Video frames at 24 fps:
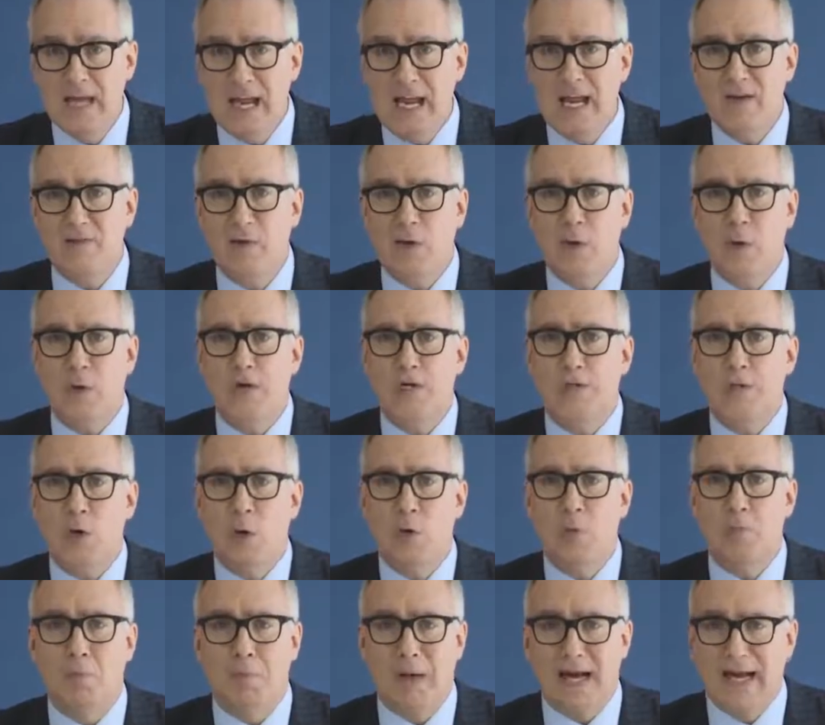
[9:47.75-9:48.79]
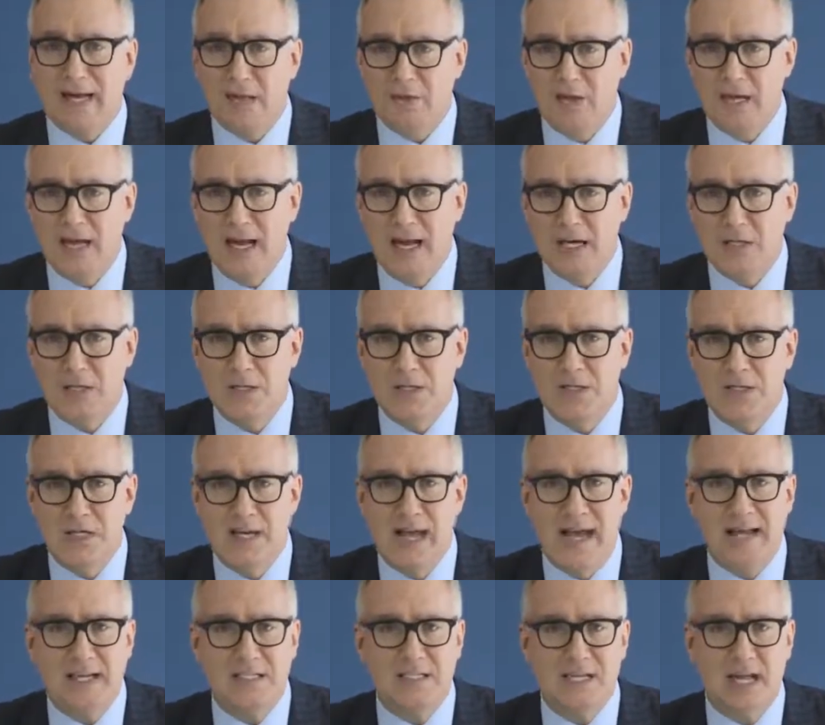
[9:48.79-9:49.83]
even though his own modeling
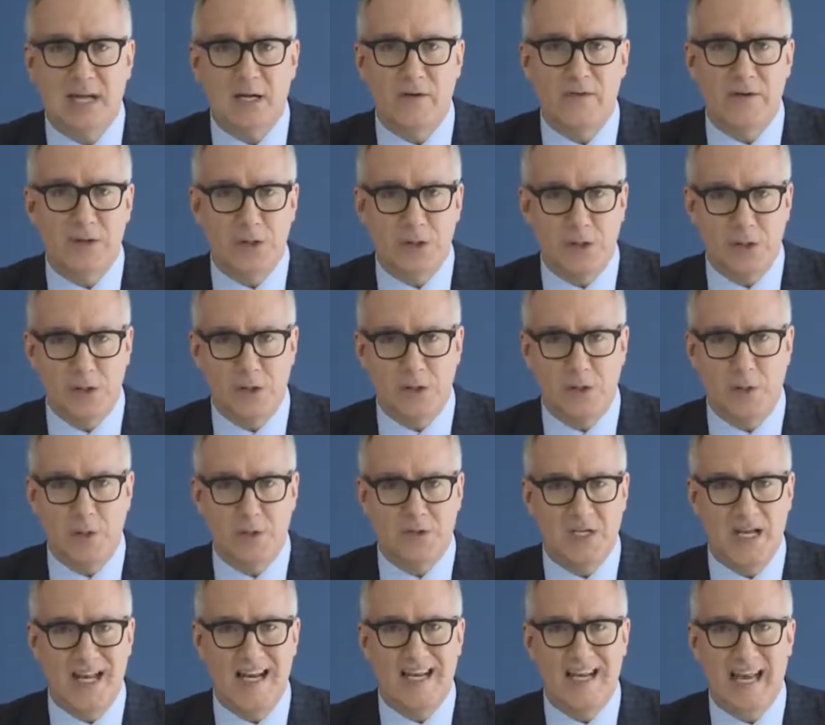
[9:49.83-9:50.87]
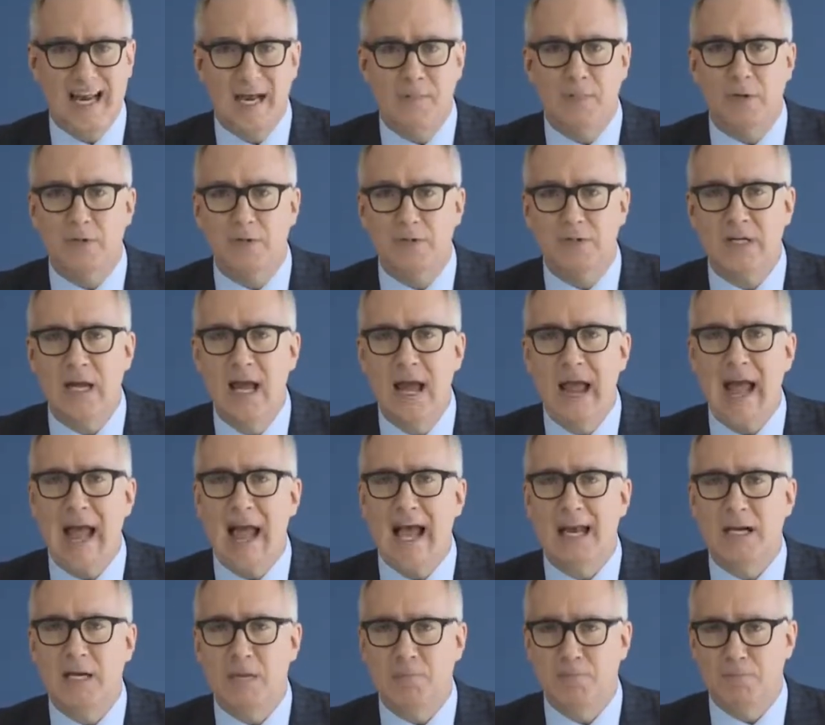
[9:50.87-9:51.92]
agency and television shows enabled
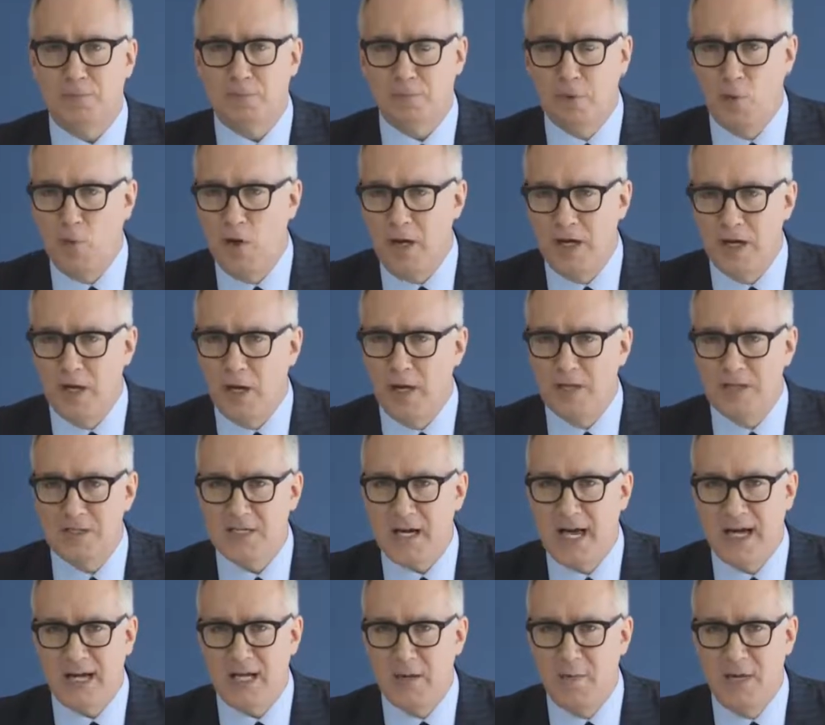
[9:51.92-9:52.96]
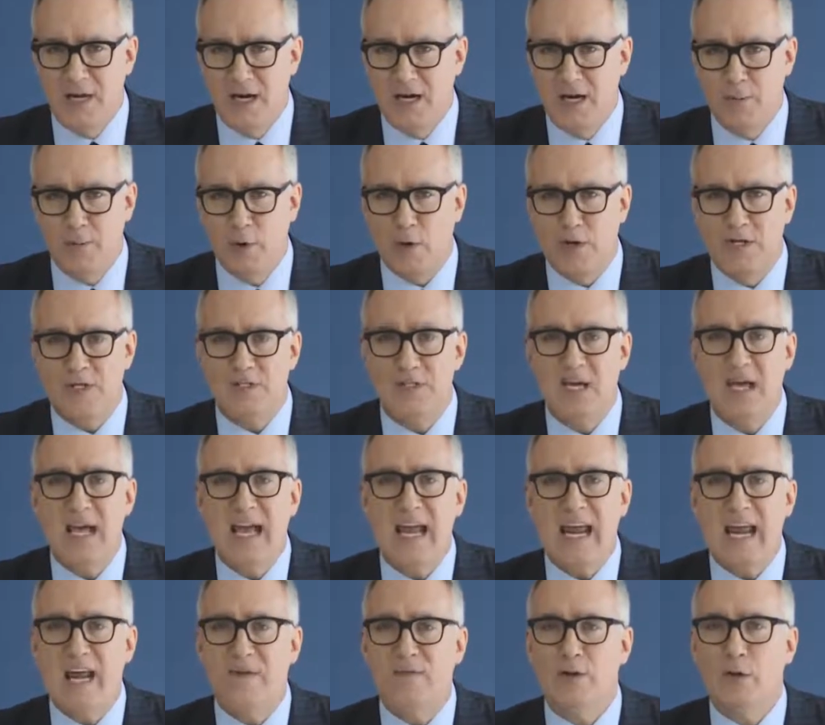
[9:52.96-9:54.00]
and employed undocumented immigrants,
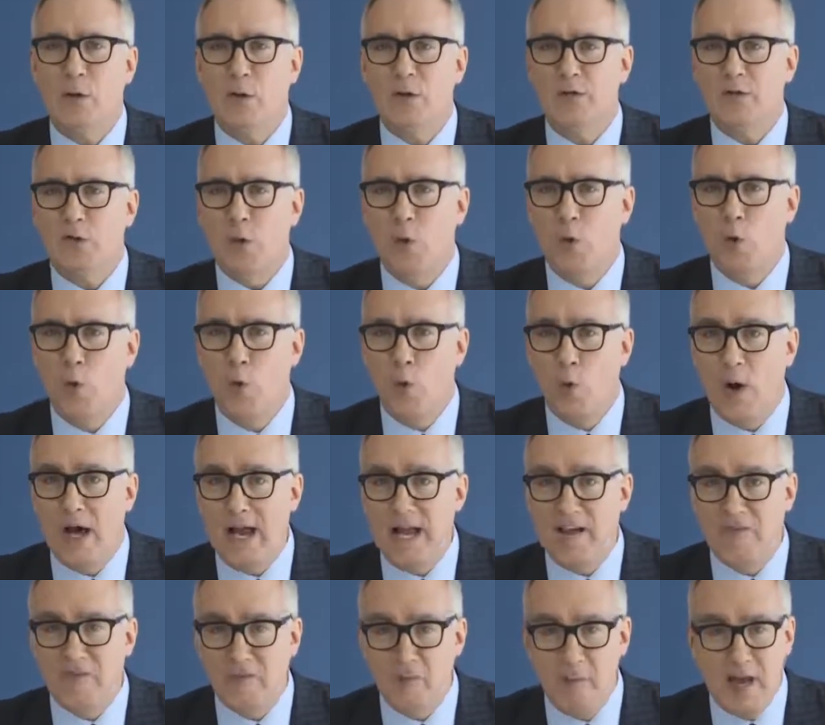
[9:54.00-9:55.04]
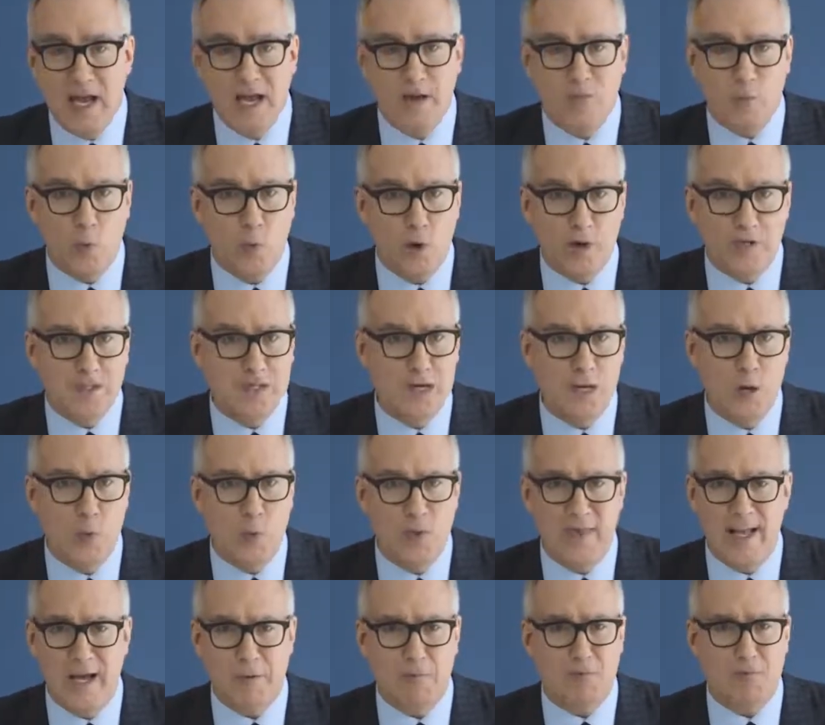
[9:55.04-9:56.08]
even though his own wife may have worked here
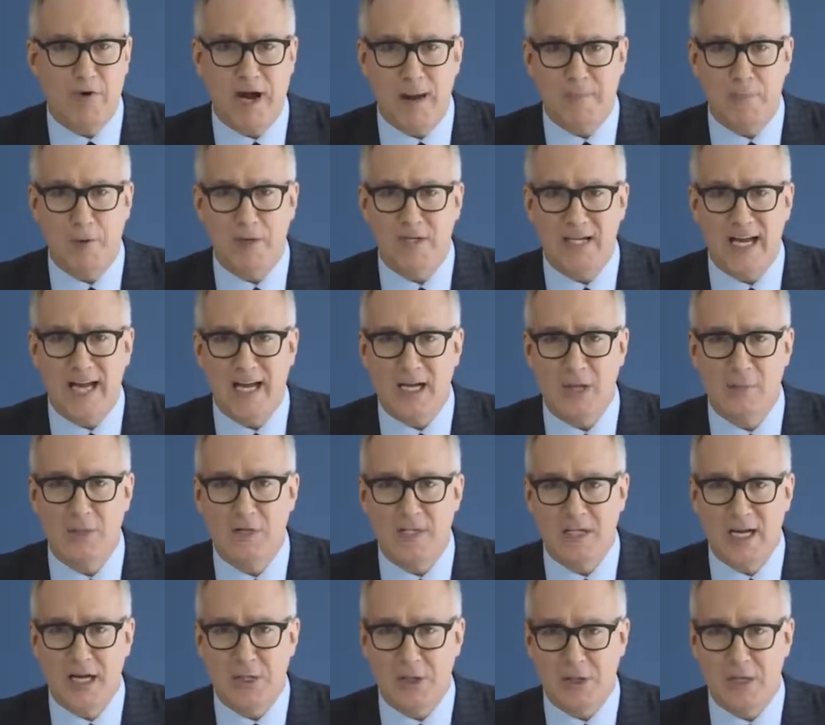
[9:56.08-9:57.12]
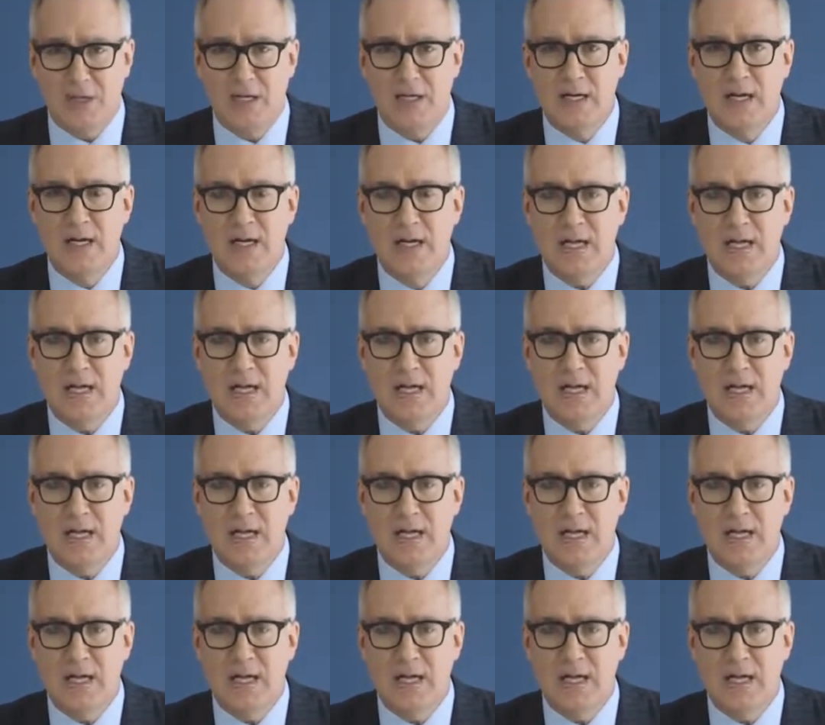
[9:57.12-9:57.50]
without proper documentation,